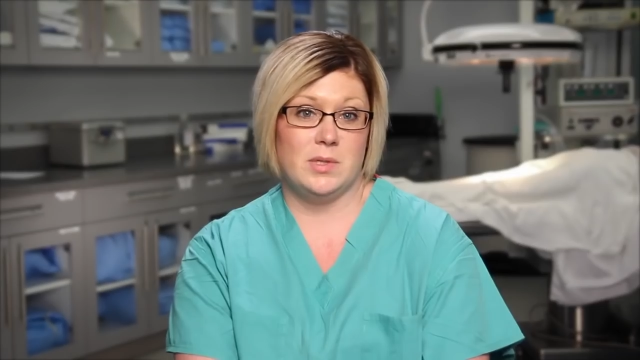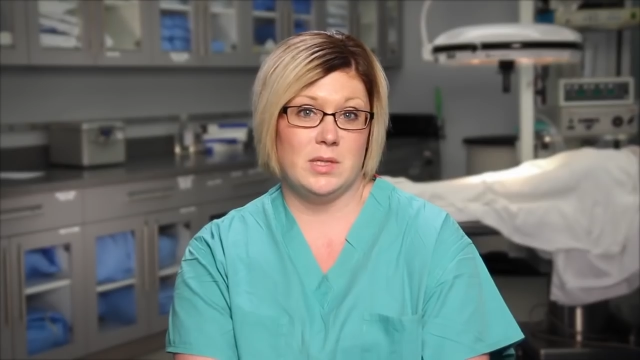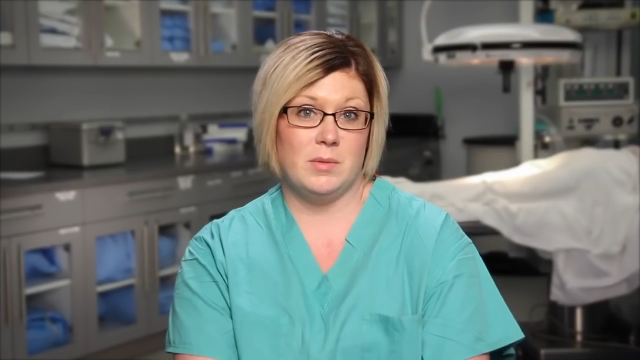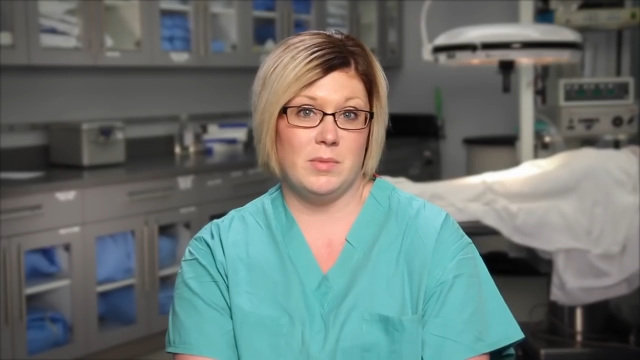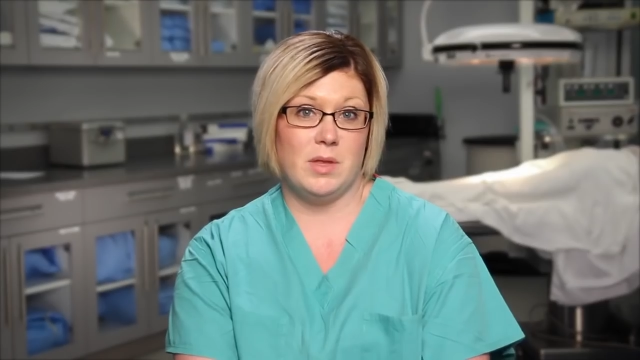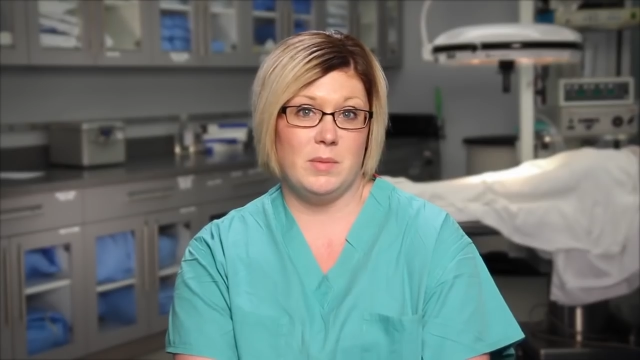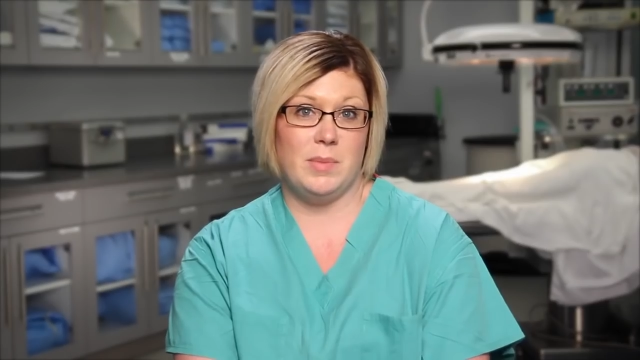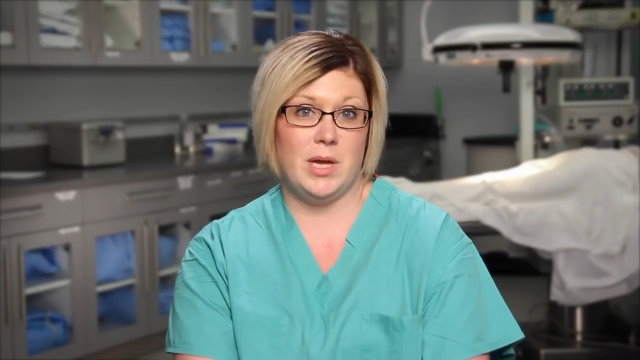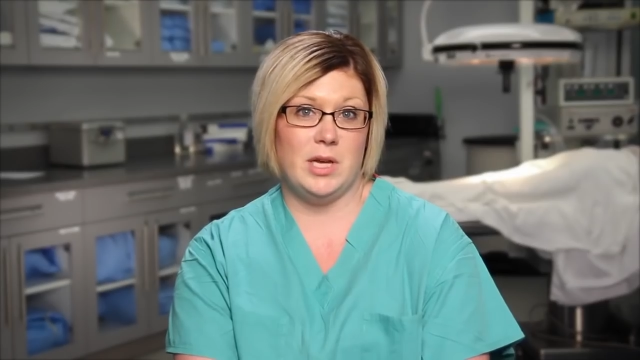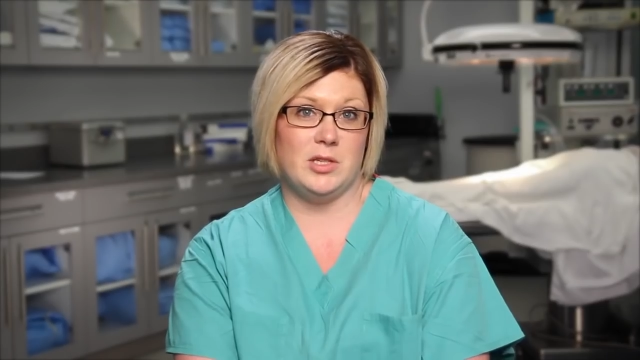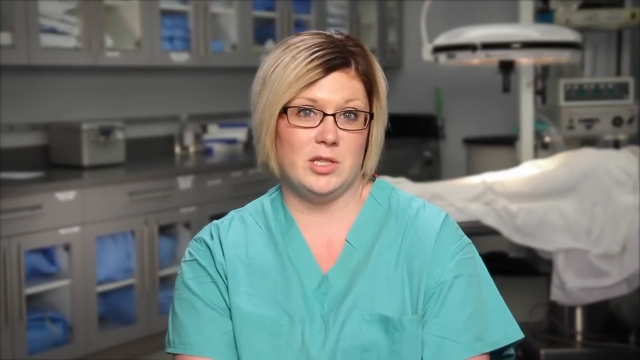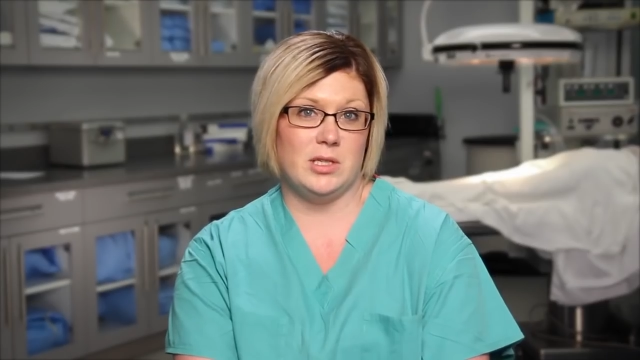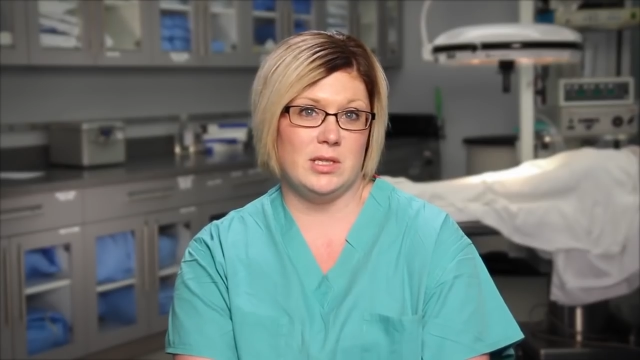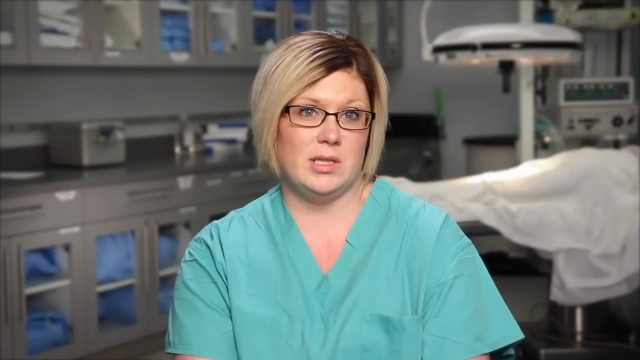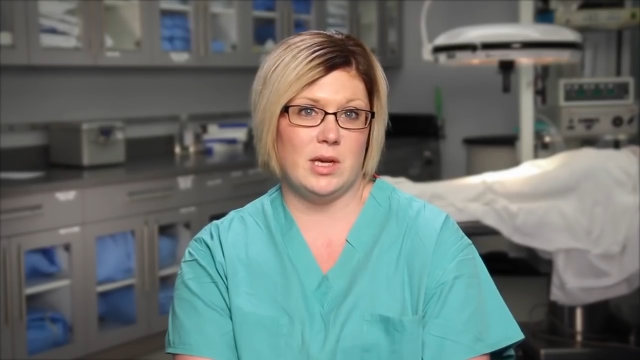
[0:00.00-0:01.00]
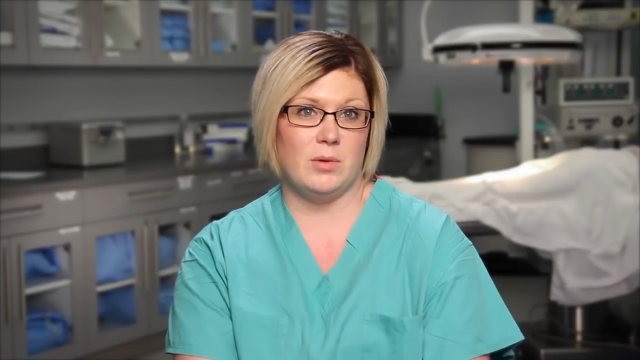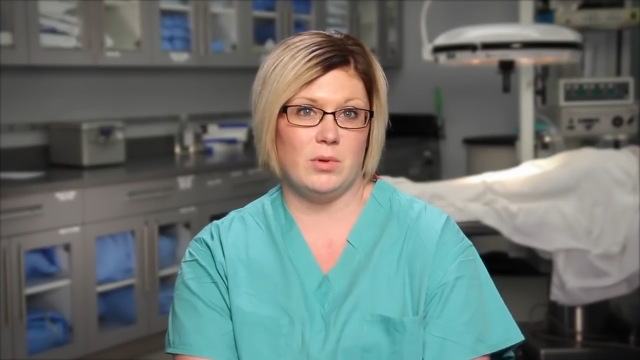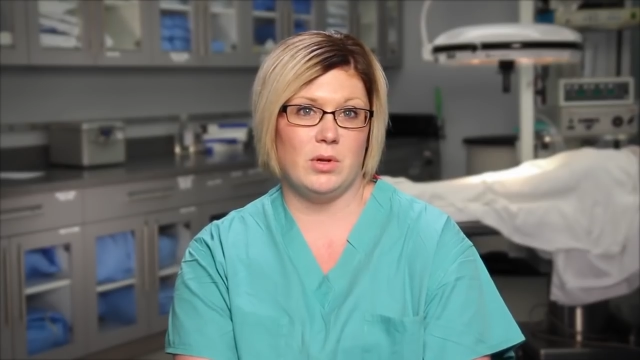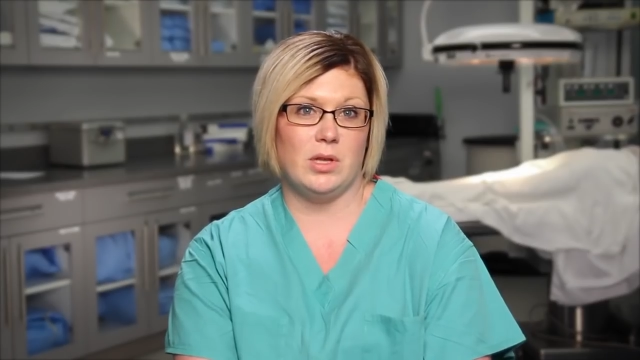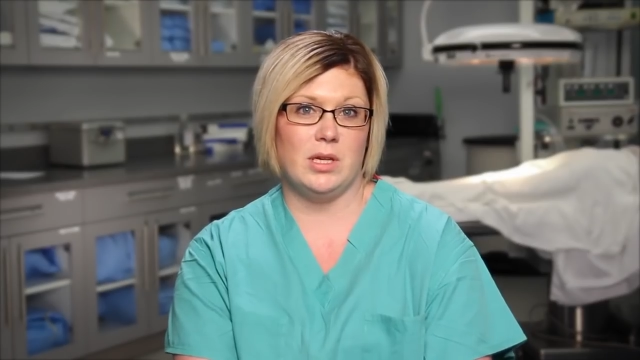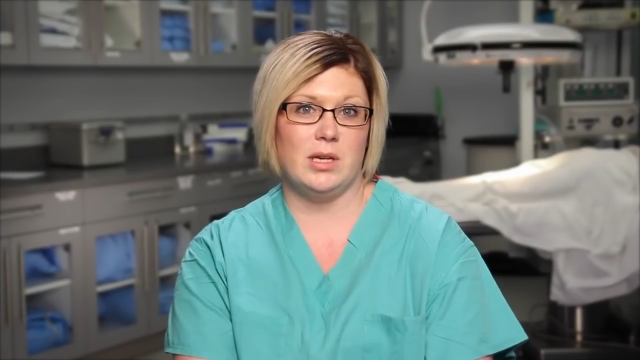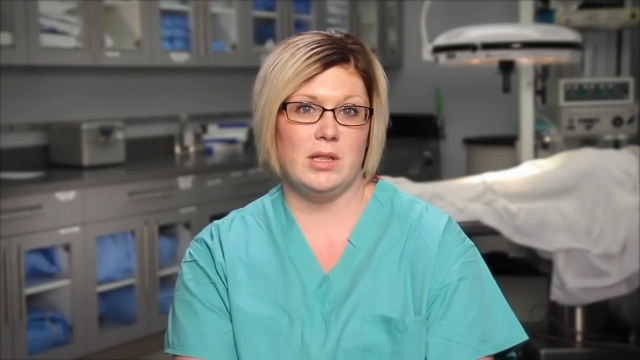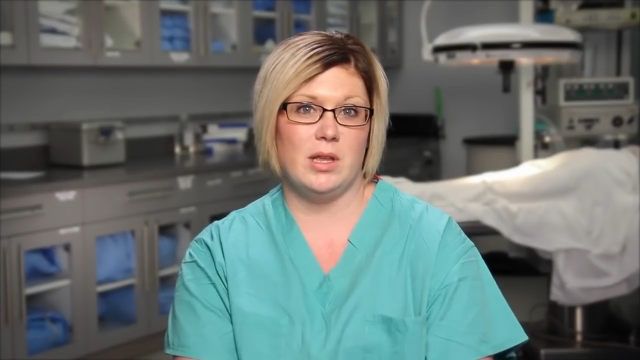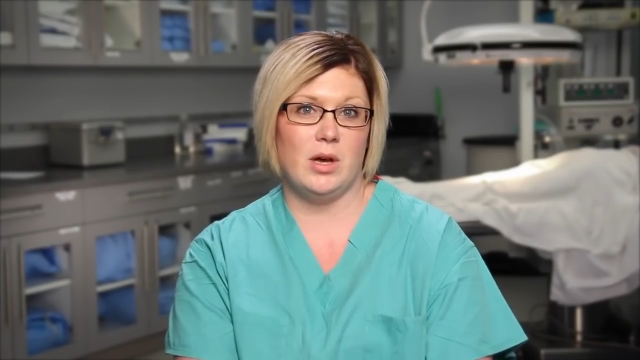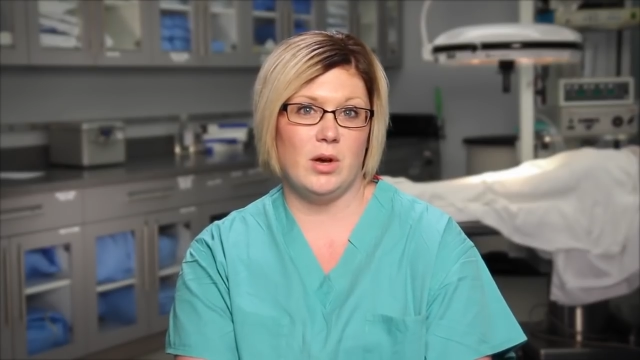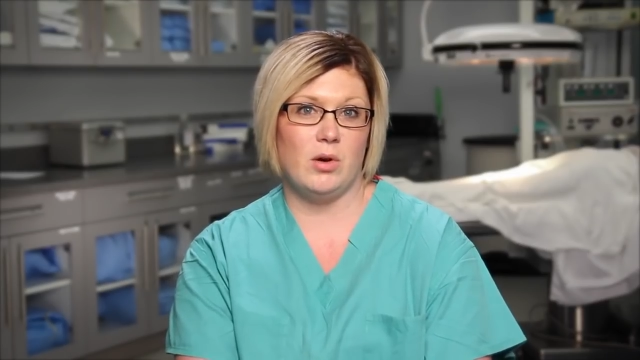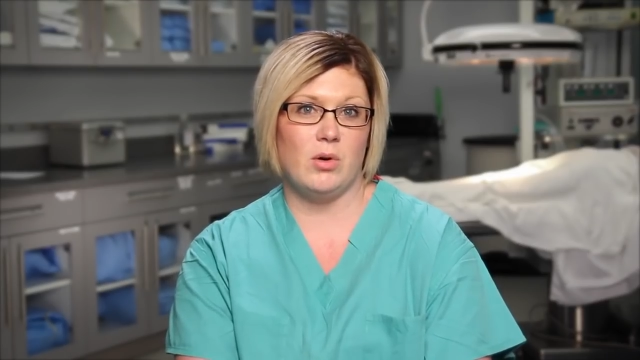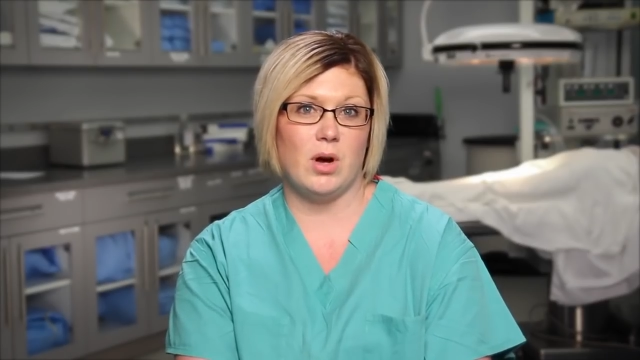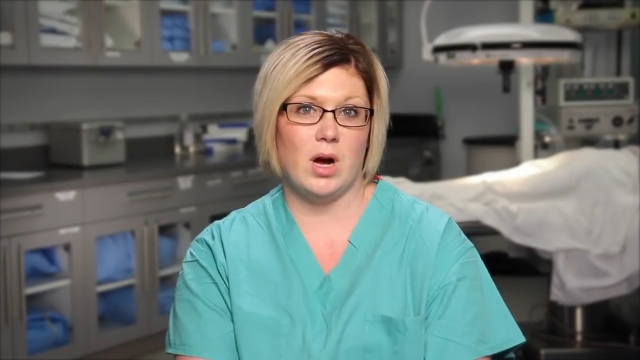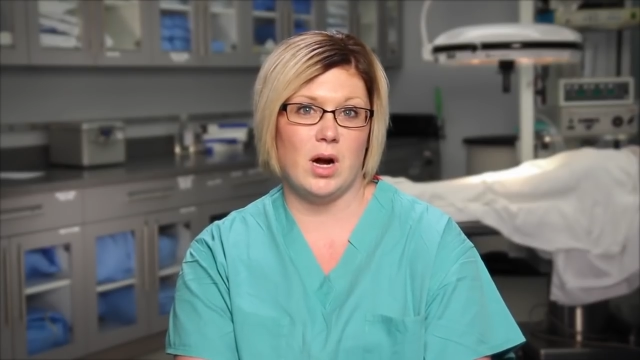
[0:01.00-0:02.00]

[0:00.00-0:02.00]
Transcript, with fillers: some of the patients that roll into the O